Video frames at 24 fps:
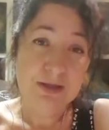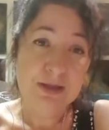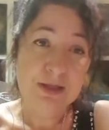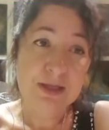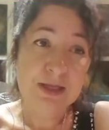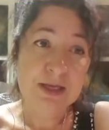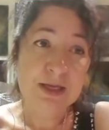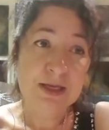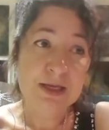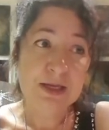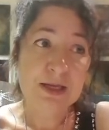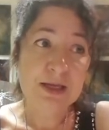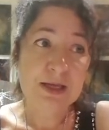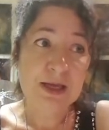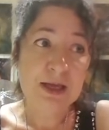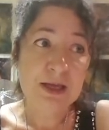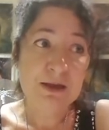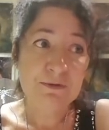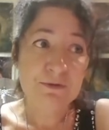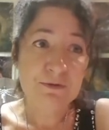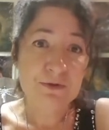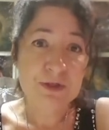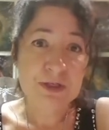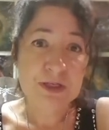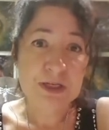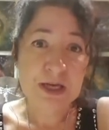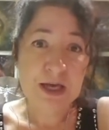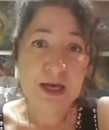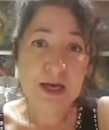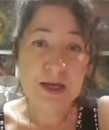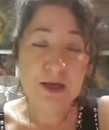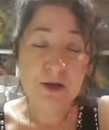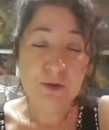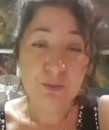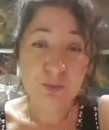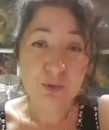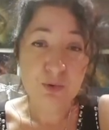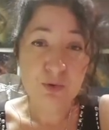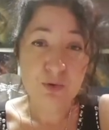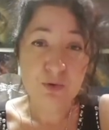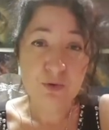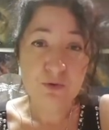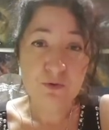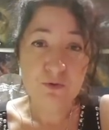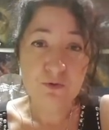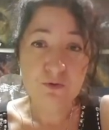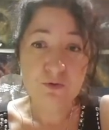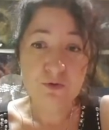the FDA
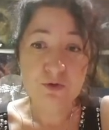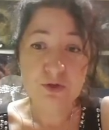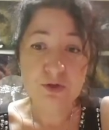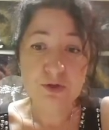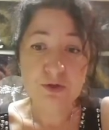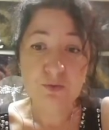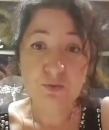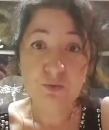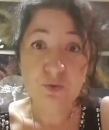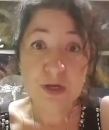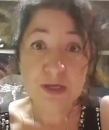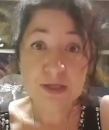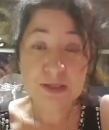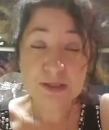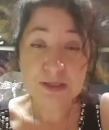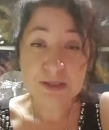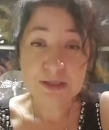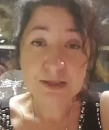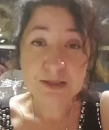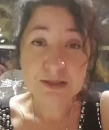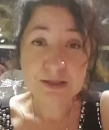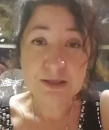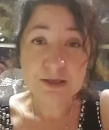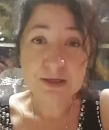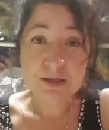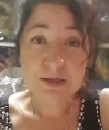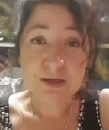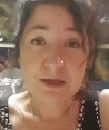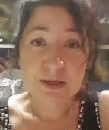approved resin